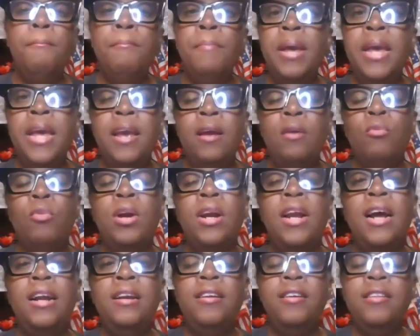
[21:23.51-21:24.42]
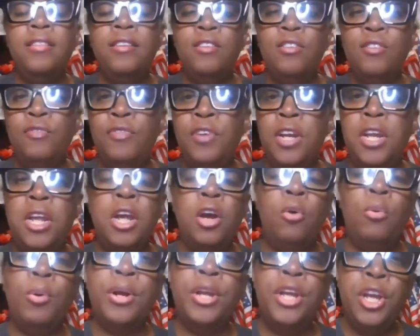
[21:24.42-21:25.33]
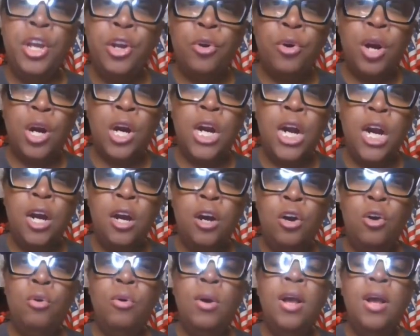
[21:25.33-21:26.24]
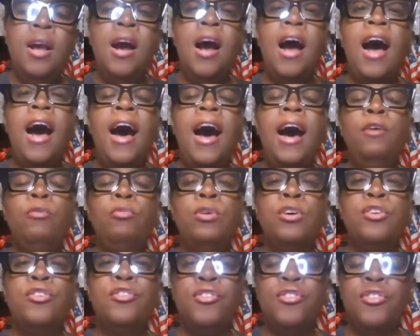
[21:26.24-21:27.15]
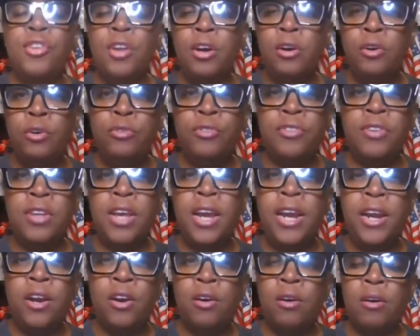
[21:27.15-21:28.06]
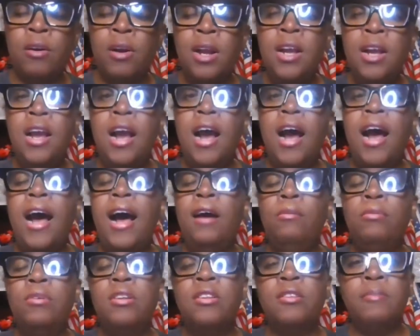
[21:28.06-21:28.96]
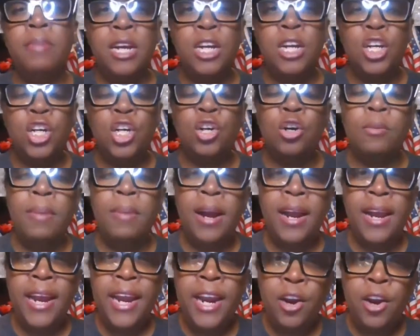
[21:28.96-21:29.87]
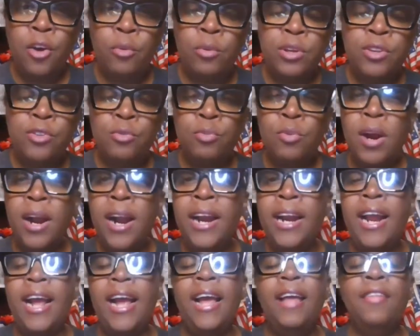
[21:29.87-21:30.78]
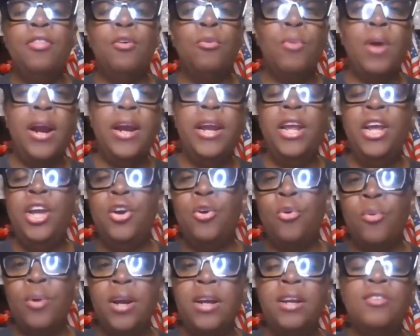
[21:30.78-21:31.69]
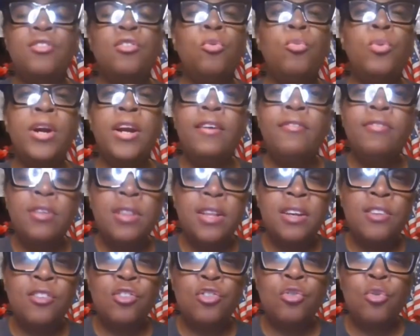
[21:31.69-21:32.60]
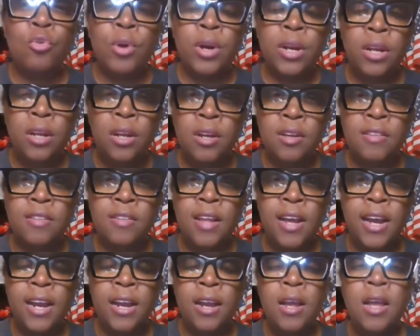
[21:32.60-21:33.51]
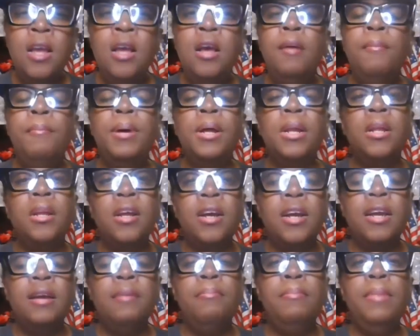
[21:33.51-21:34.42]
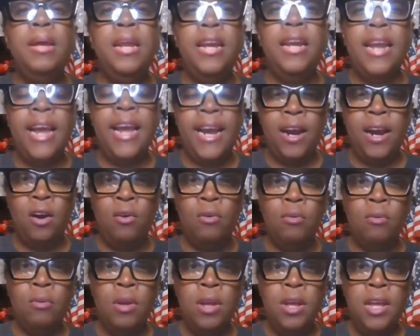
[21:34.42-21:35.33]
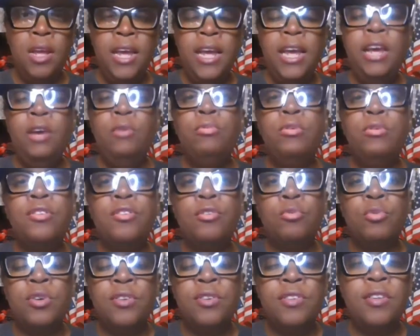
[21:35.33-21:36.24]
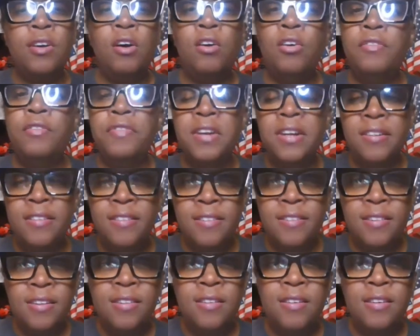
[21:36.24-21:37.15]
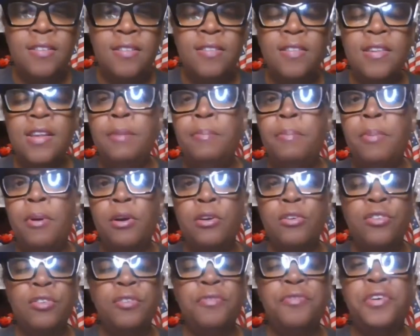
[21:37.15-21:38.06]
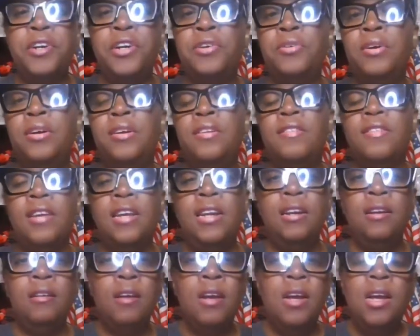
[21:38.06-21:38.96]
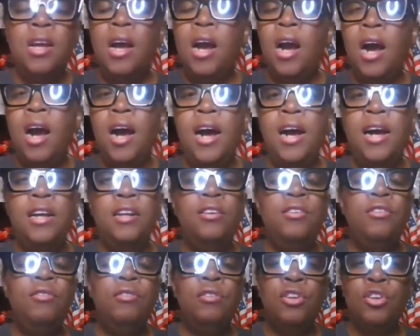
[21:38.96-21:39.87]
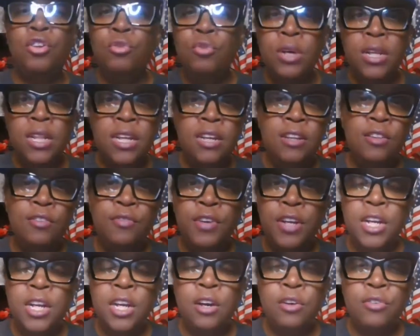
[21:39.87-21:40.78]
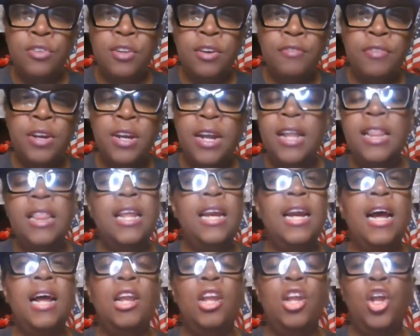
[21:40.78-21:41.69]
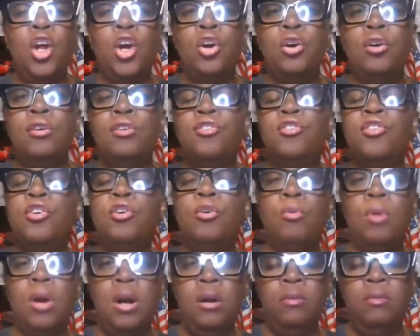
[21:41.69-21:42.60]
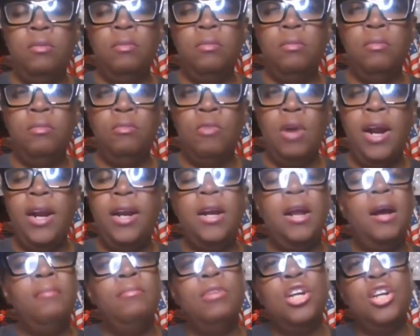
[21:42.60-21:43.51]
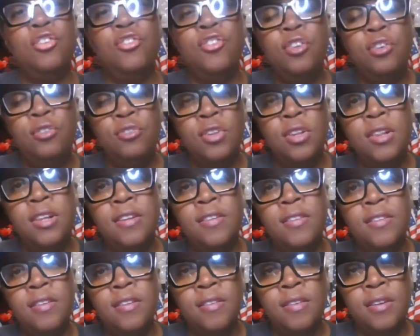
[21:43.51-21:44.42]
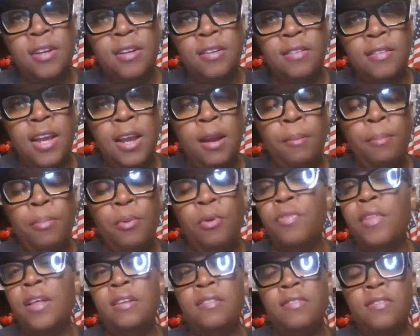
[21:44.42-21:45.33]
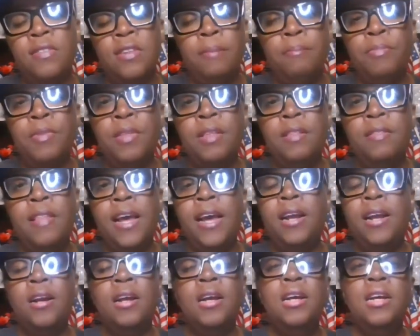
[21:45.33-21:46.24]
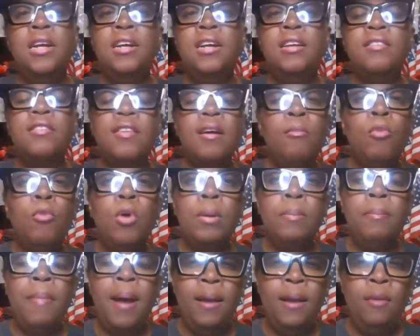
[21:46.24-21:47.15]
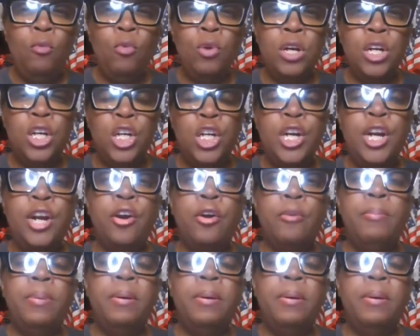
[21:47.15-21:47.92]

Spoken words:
Man, when I did this video a year ago, I was so scared. I was making sure my hair was right, I had the right earrings or whatever that story looks like. But look at me now. It was a result of consistency, perseverance, and doing these videos every day that I learned to grow. Right? I'm just using this as an example. That's something that someone might want to share.